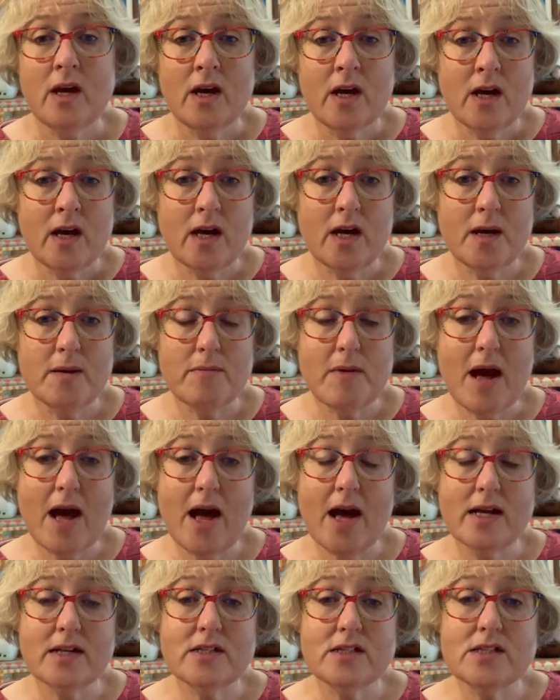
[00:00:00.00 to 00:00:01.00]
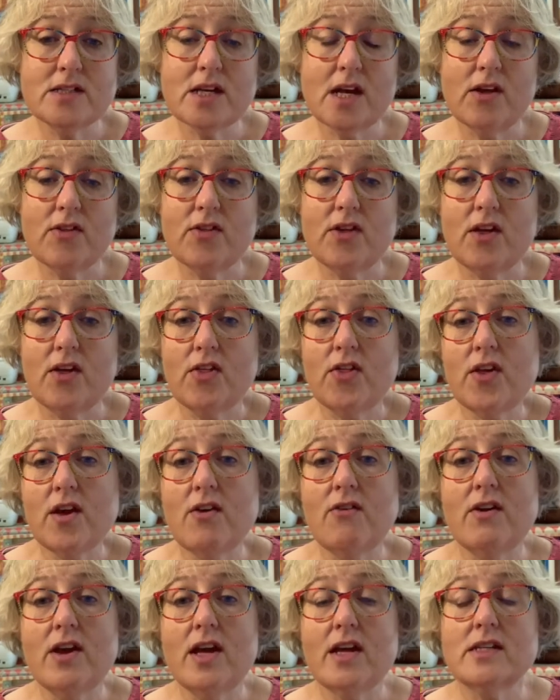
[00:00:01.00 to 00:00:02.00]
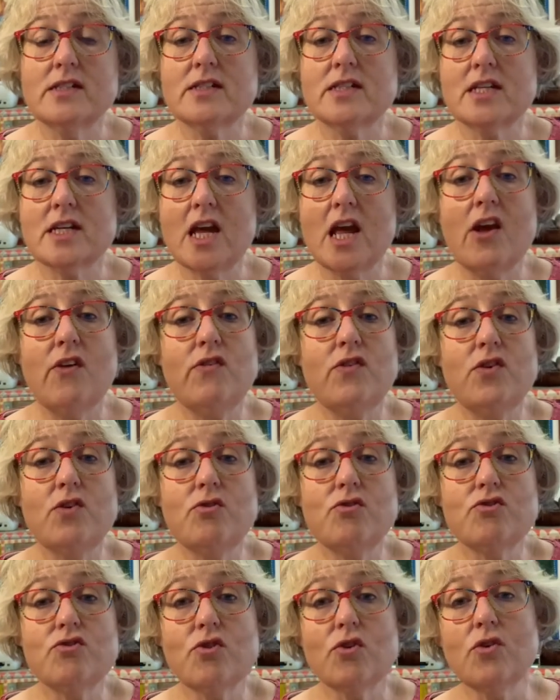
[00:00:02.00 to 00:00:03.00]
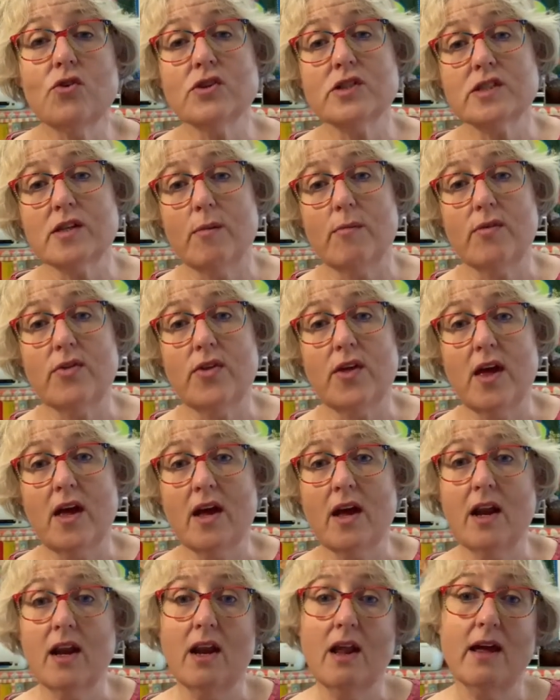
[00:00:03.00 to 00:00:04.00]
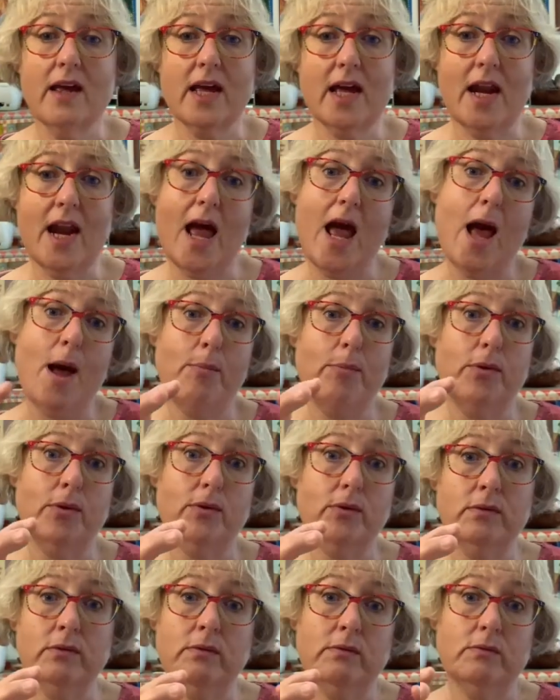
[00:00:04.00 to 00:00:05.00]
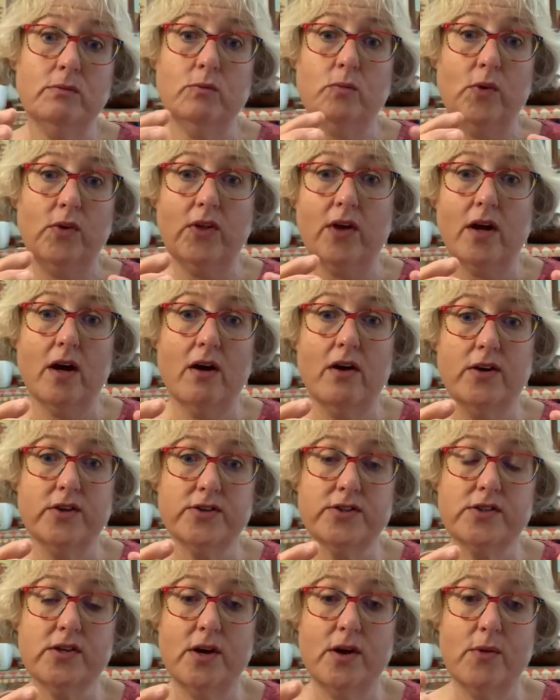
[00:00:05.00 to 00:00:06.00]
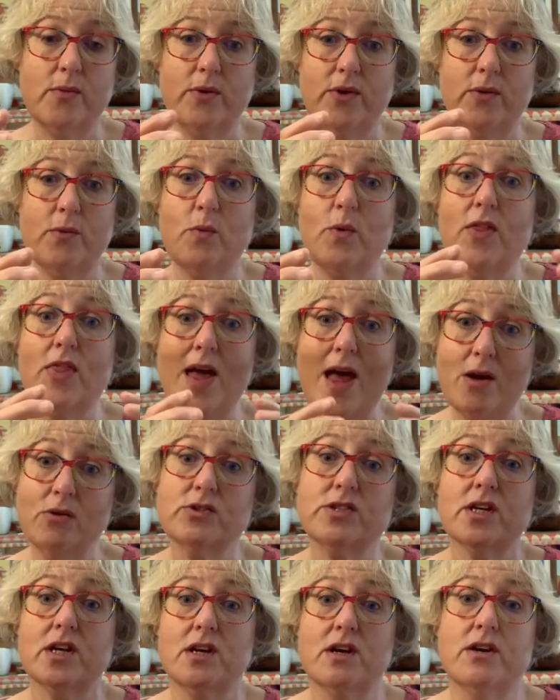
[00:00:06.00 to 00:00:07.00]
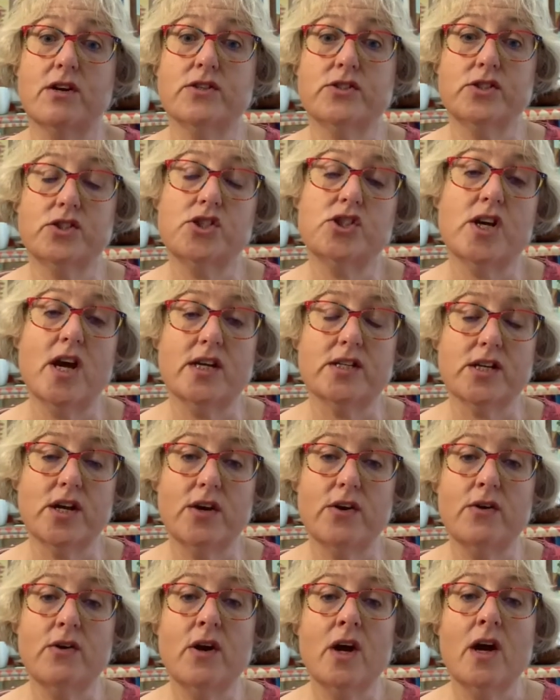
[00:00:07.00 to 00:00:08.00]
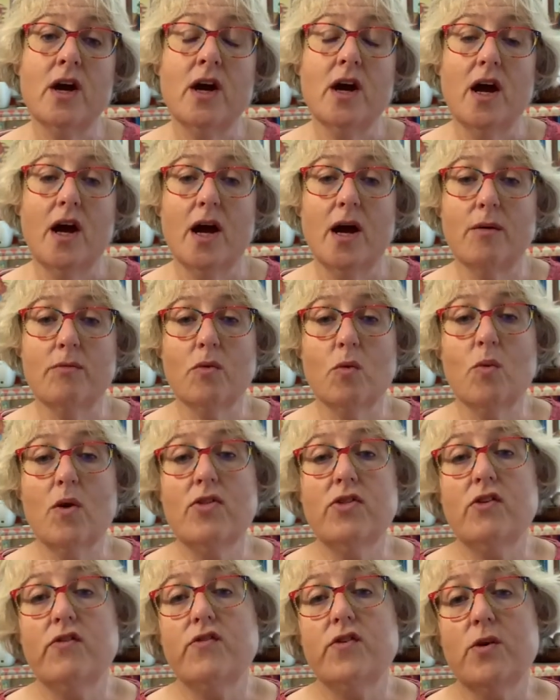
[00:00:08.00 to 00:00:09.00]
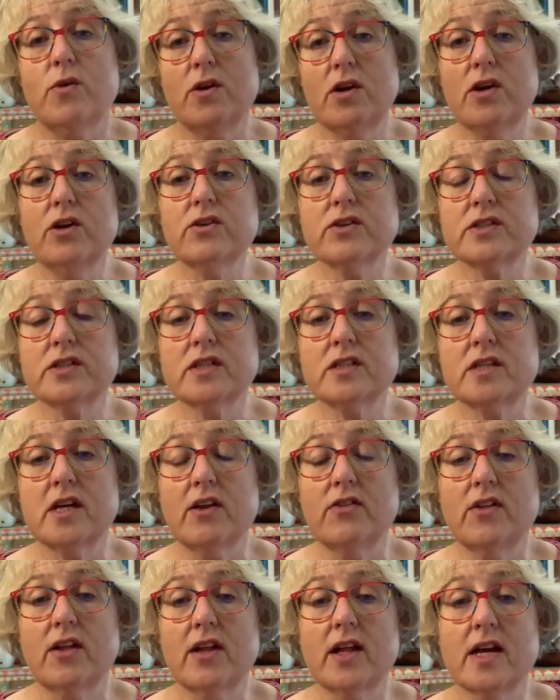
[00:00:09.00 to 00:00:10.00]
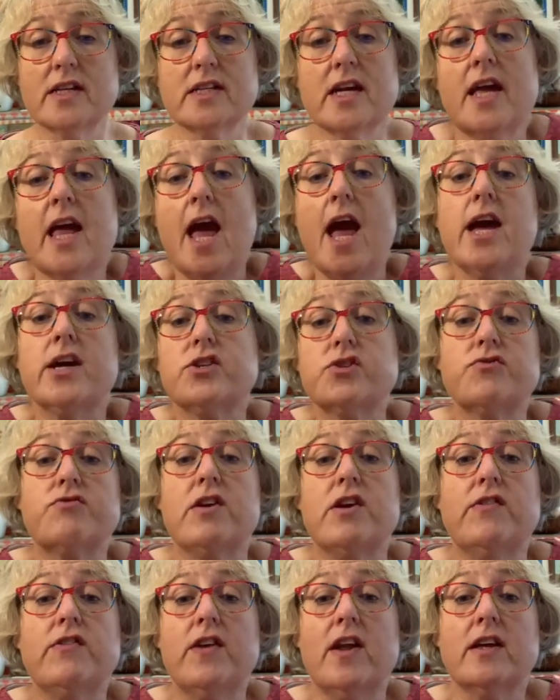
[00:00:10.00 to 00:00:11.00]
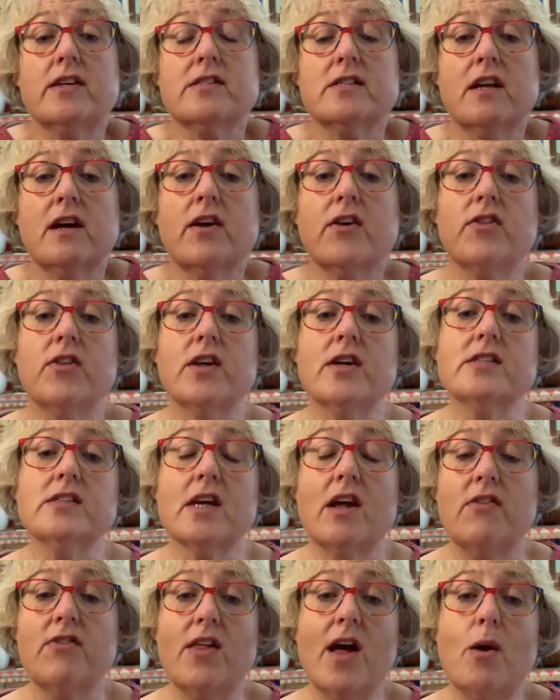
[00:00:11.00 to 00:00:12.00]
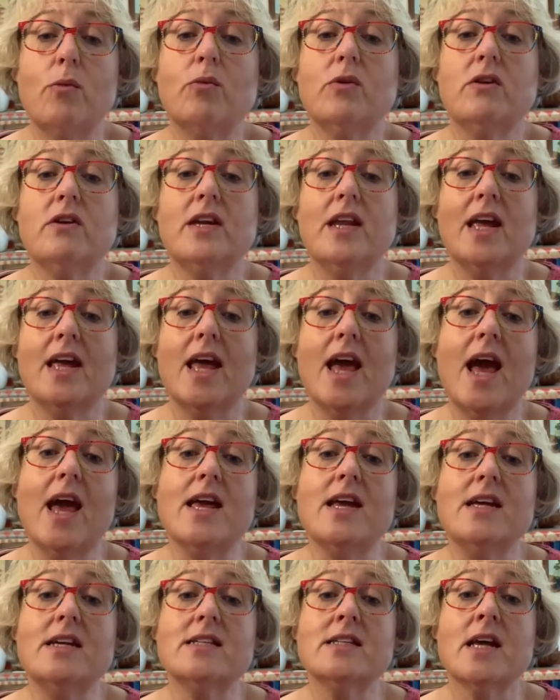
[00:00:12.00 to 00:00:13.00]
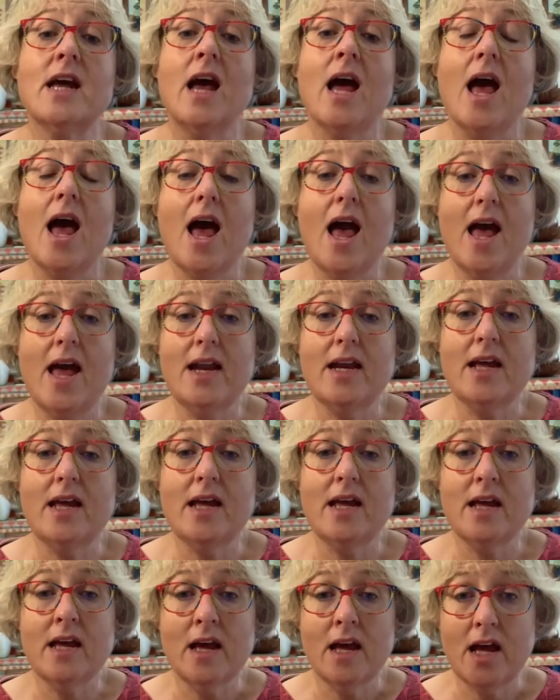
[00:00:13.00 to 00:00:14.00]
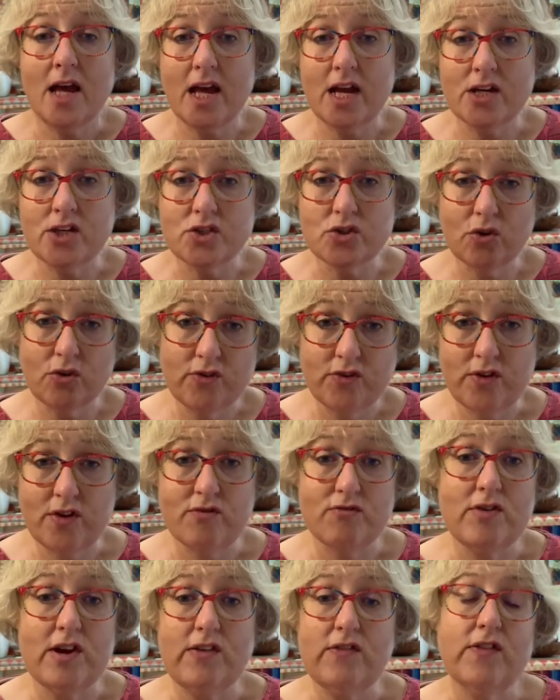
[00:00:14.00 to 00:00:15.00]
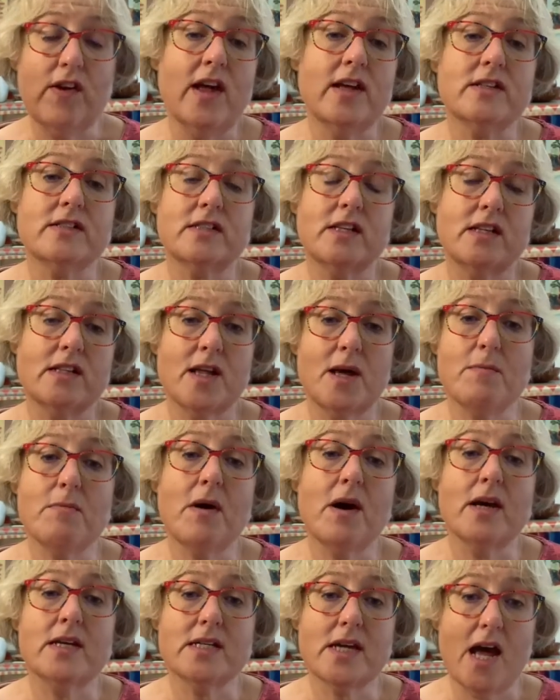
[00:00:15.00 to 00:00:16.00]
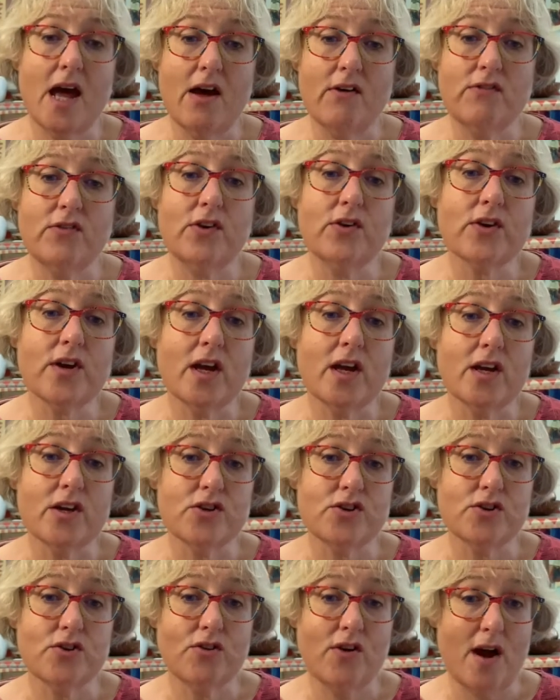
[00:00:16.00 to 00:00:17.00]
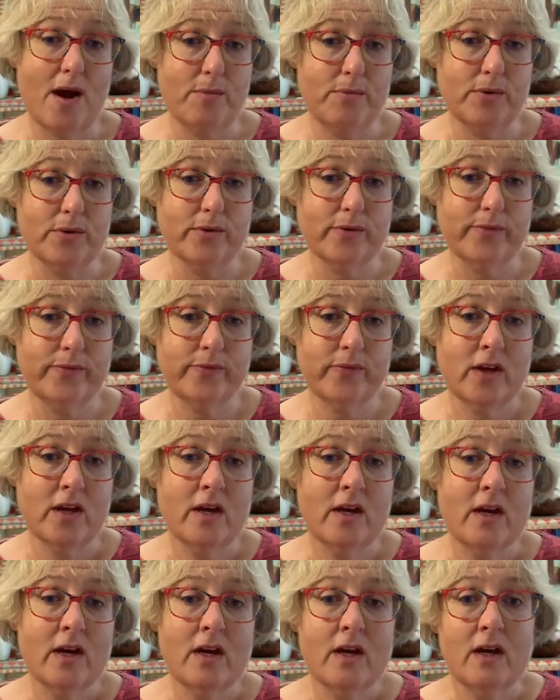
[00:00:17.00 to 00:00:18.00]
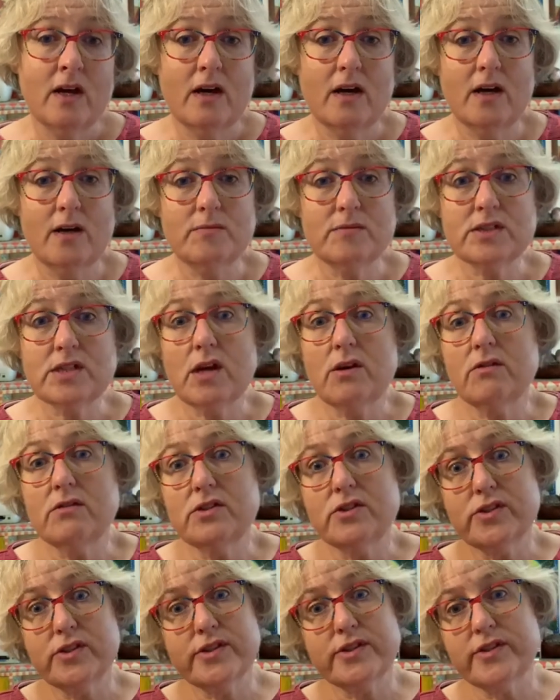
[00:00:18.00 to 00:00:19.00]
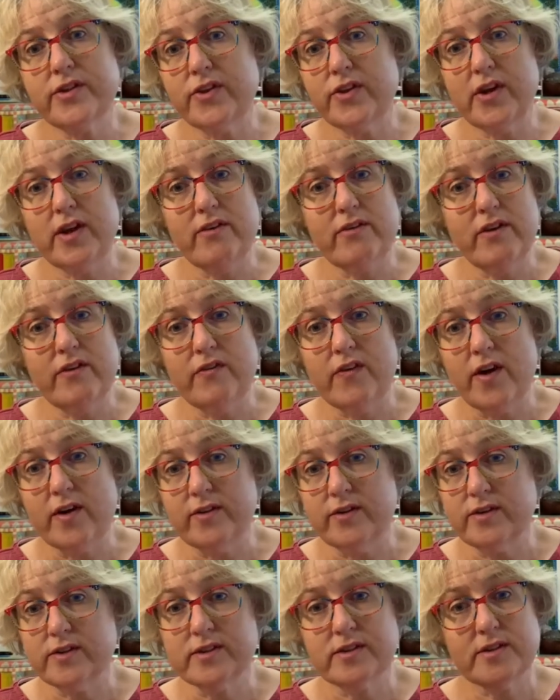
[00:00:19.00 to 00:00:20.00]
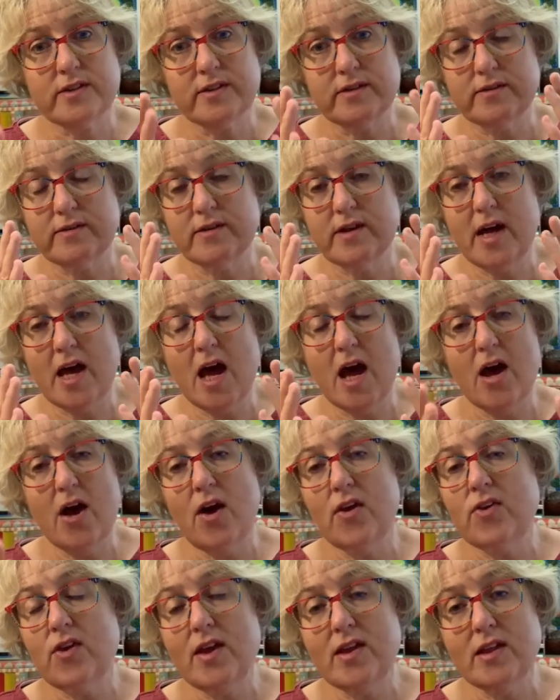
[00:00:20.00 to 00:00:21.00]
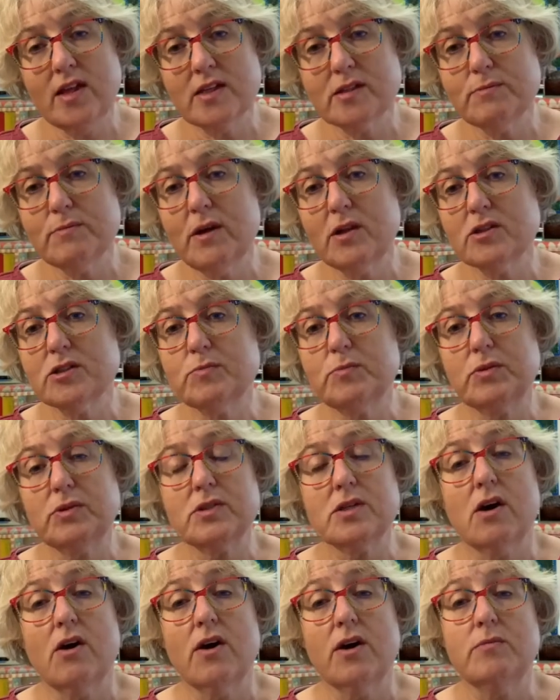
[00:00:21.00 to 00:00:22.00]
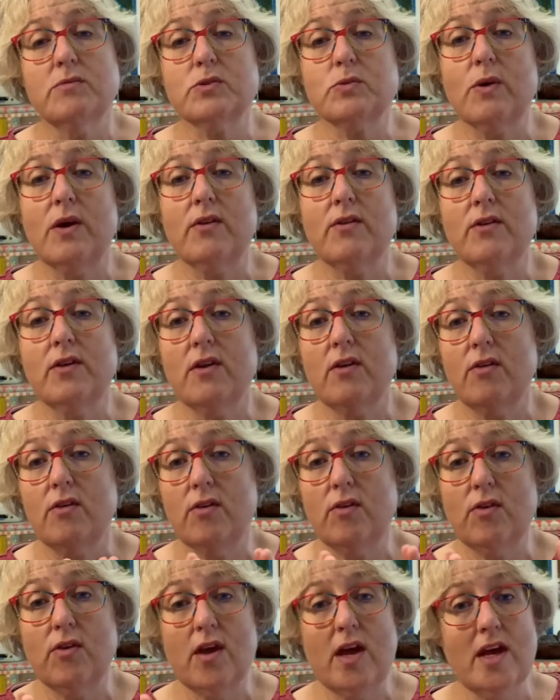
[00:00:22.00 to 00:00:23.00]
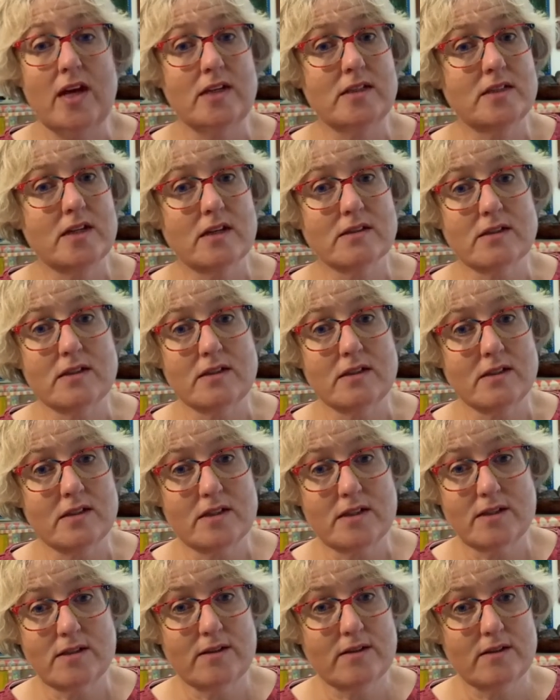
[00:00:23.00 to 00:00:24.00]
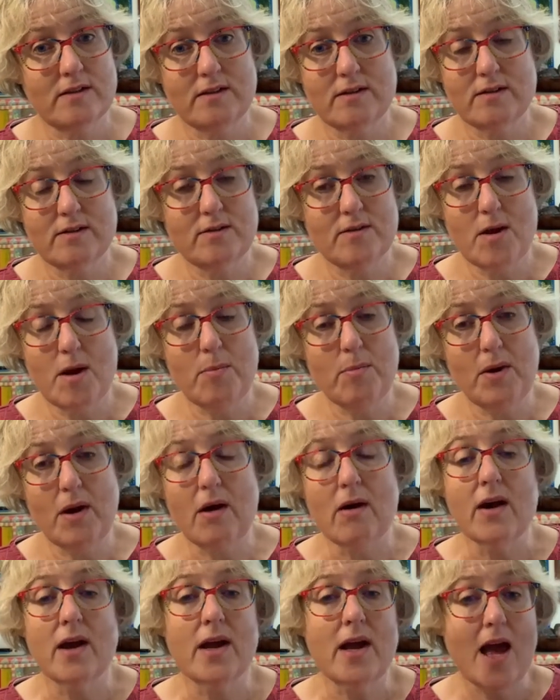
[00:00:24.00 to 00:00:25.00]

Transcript: And the theory is that if you draw something like an apple with without a cast shadow, when the viewer looks at it, they'll get a catch reflex like this, and that will negate any endorphin reflex that they might have looking at your apple. So it's just a theory, folks. I think there's multiple times when it doesn't apply.